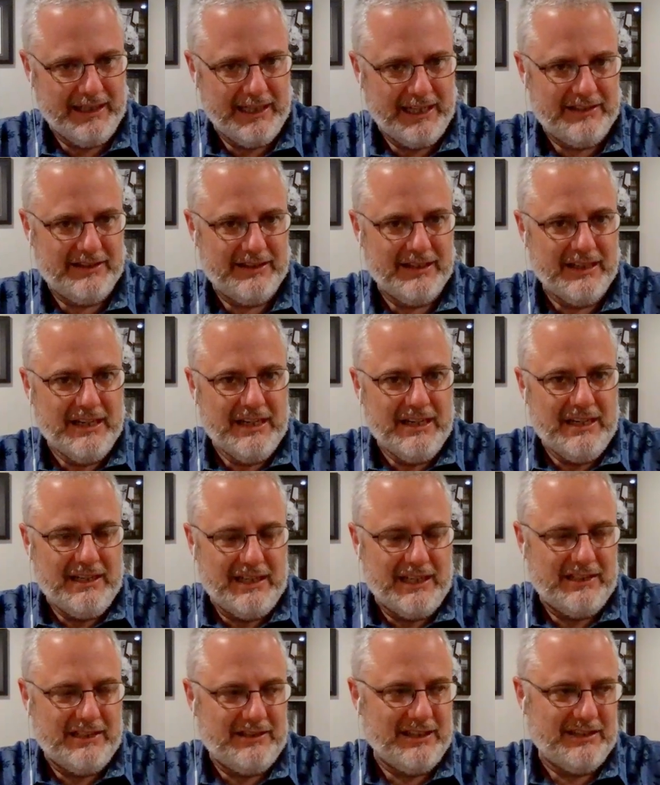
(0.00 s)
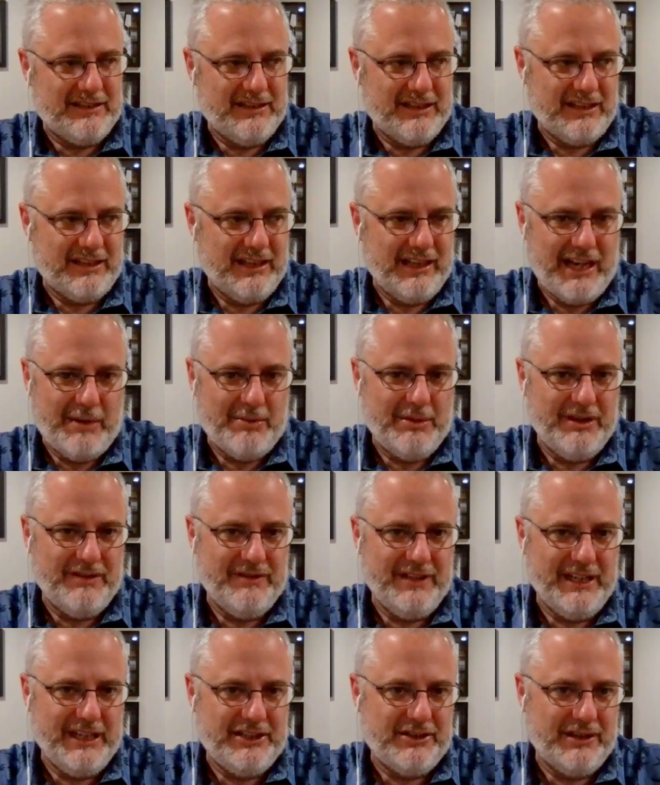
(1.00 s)
And that's just the collaborative
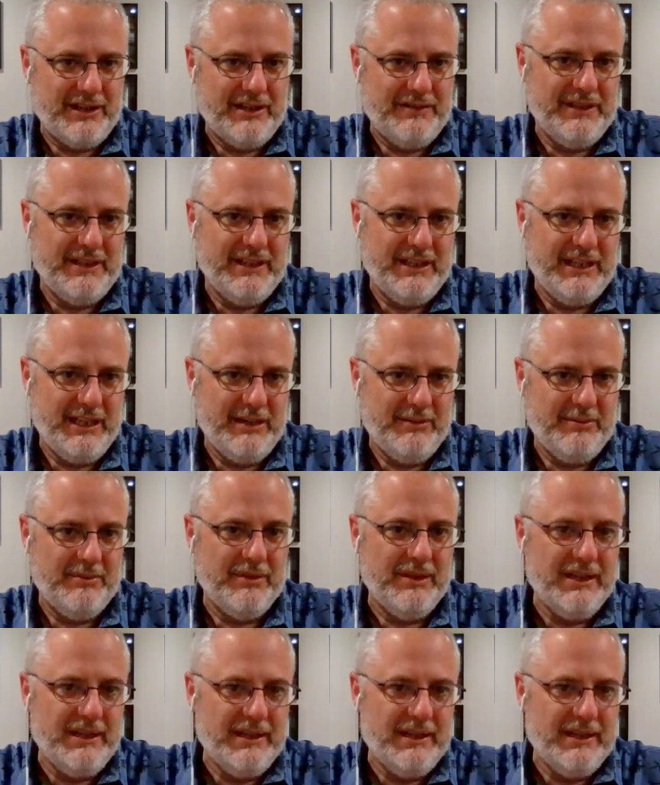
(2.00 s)
nature of it, and him